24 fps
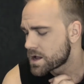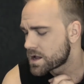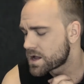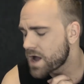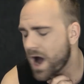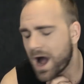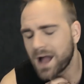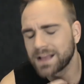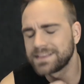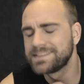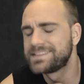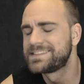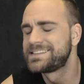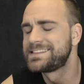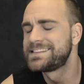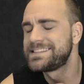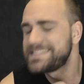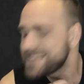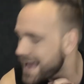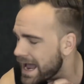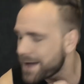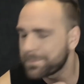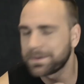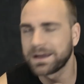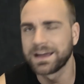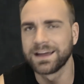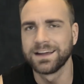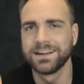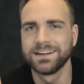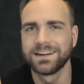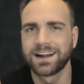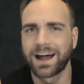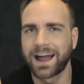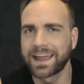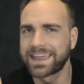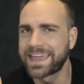God damn
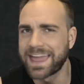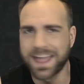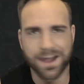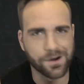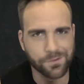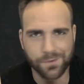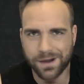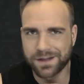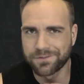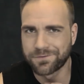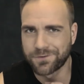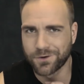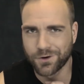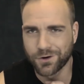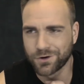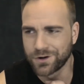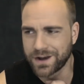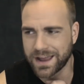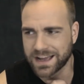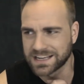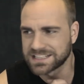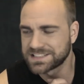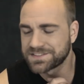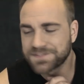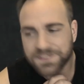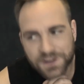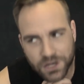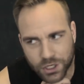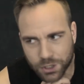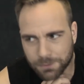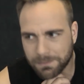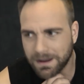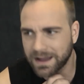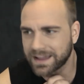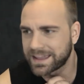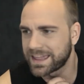it! I can't wait for her next
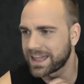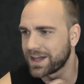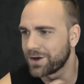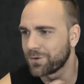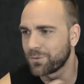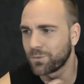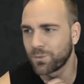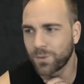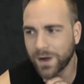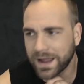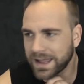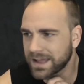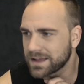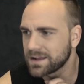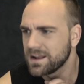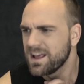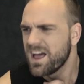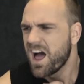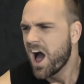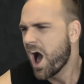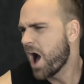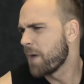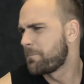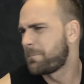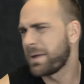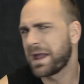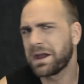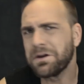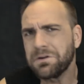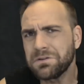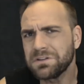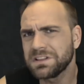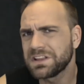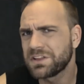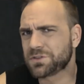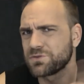film. I can't wait.
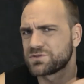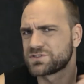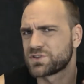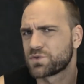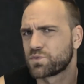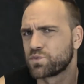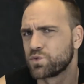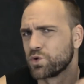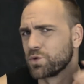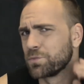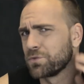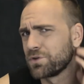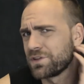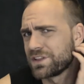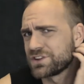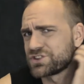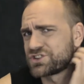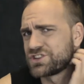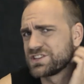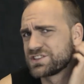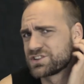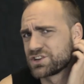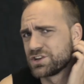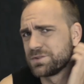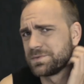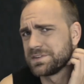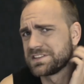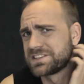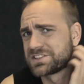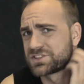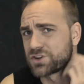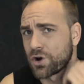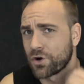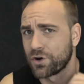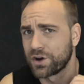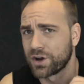Apparently, there's a rumor that she's going to be
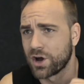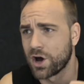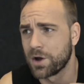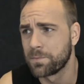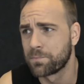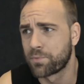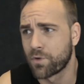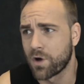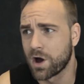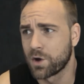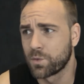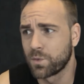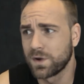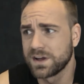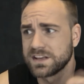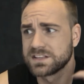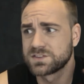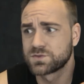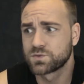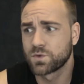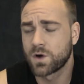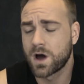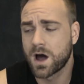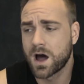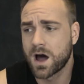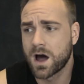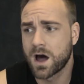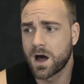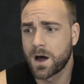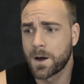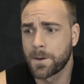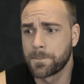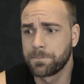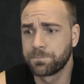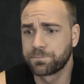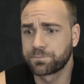starring on Broadway's
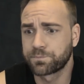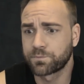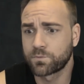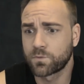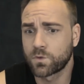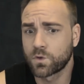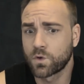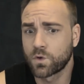um,